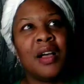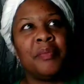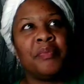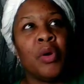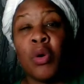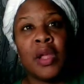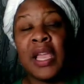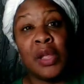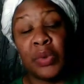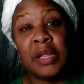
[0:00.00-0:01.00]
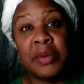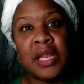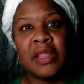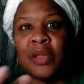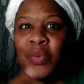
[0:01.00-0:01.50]
Or it could really be
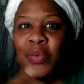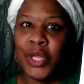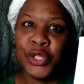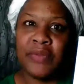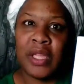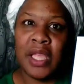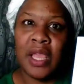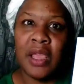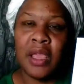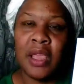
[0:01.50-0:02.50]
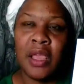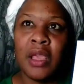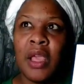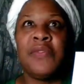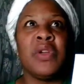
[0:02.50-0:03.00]
anything when you're traveling,
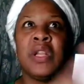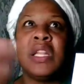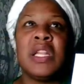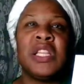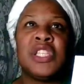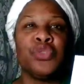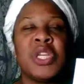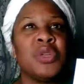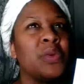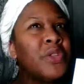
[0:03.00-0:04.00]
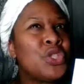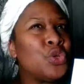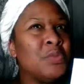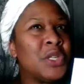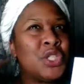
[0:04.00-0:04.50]
if you're in any situation where there's too
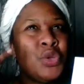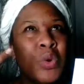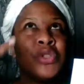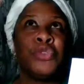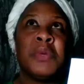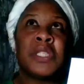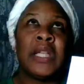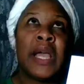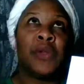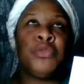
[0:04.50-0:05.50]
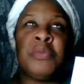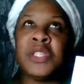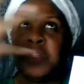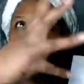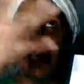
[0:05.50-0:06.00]
much noise or too much light or too much
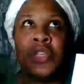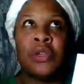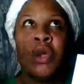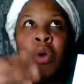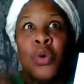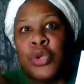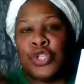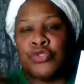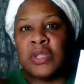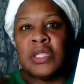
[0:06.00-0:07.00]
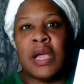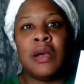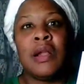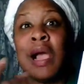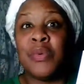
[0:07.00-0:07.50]
stimulation, or you're stressed
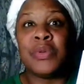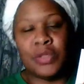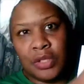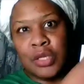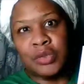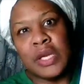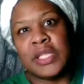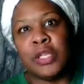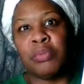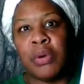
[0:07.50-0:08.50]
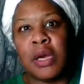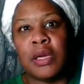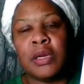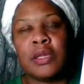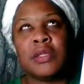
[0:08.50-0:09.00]
out. I was, trying to sell
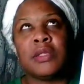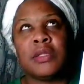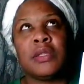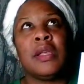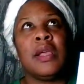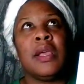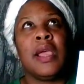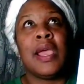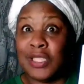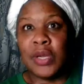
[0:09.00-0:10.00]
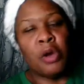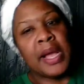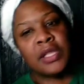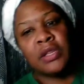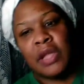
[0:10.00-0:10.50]
products, and I still want to go back
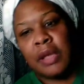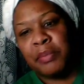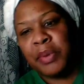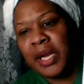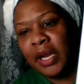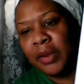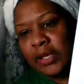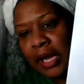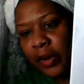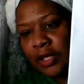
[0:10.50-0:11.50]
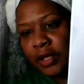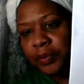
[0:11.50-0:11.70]
to that. But anyways, I digress.